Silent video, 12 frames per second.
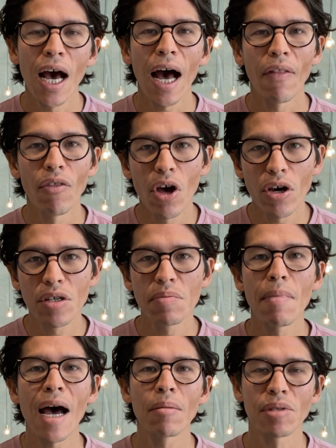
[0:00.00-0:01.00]
And those
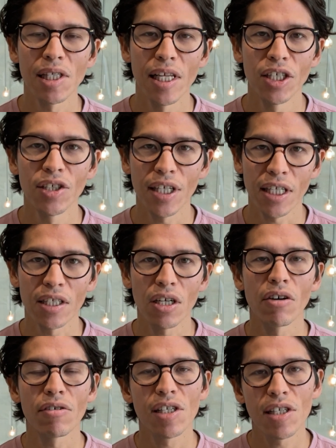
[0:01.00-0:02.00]
maps listings
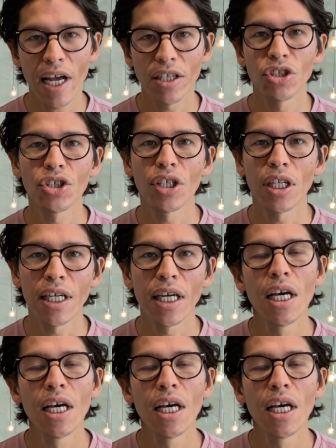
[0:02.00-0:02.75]
are essentially